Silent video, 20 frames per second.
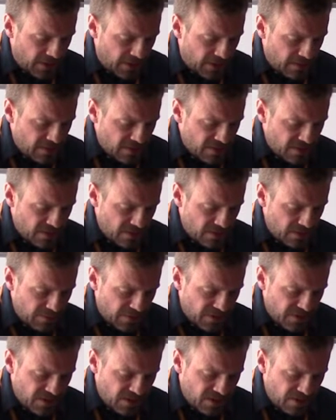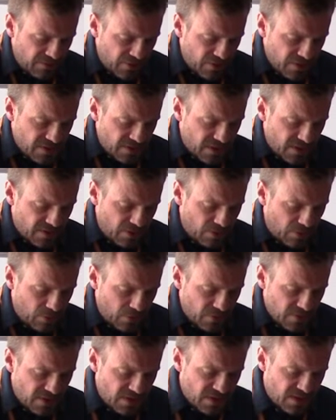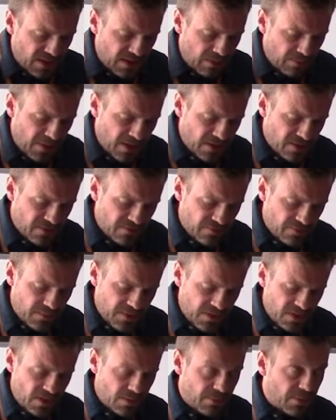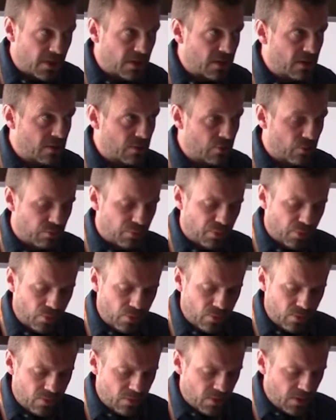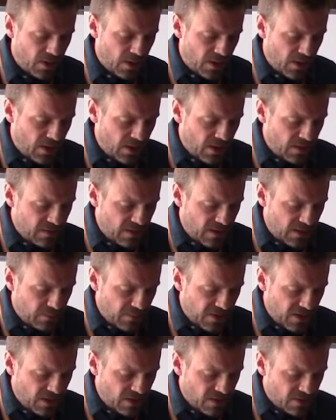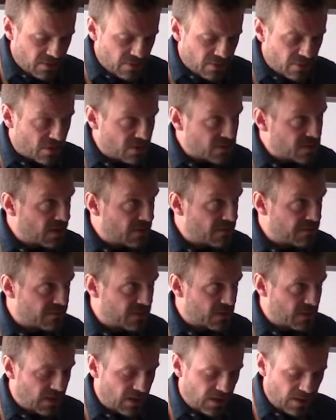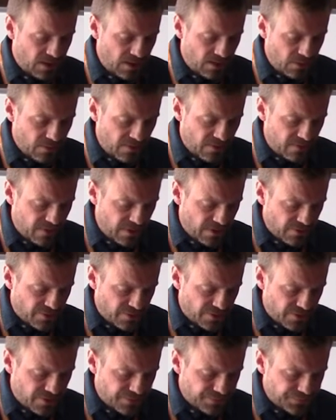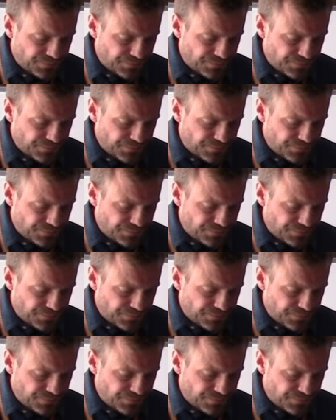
And this particular version has an almost exact match from the nearby Lundbro, and they can be dated to just after AD 1000.